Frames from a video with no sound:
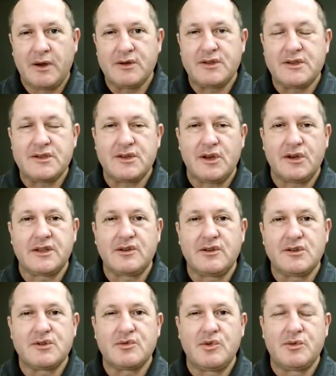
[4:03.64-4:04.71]
these
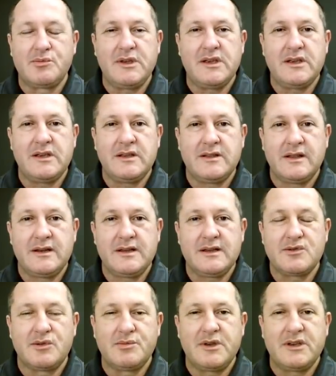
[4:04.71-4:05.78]
articles the links
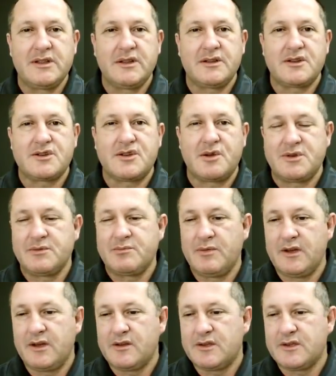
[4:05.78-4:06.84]
will be in the description
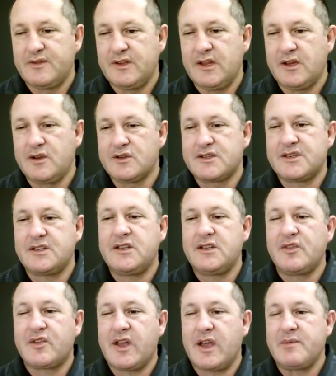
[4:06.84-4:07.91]
below this video. City
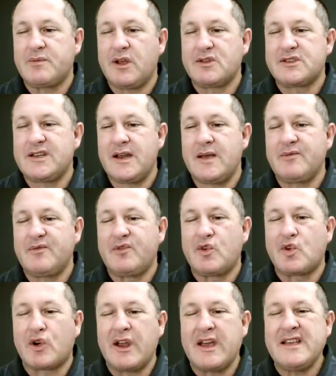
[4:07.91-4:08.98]
of Cape Town slammed for
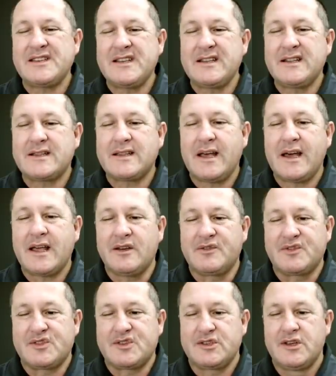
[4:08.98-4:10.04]
raising
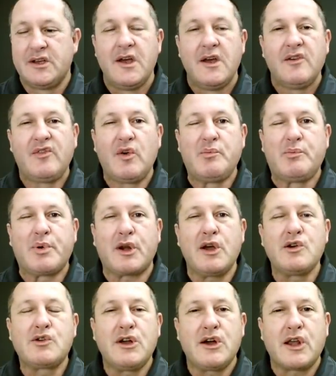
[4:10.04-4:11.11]
tariffs for
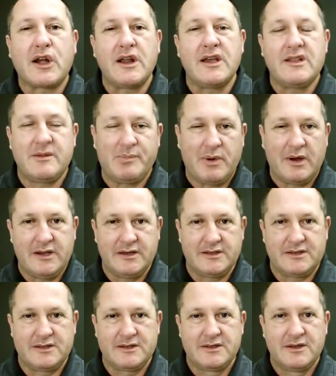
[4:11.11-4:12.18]
broke
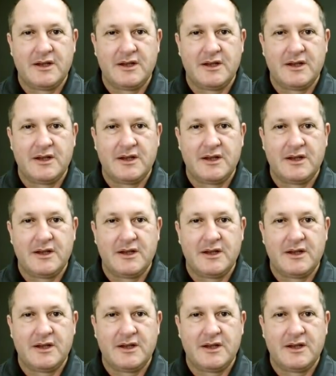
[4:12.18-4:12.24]
ratepayers.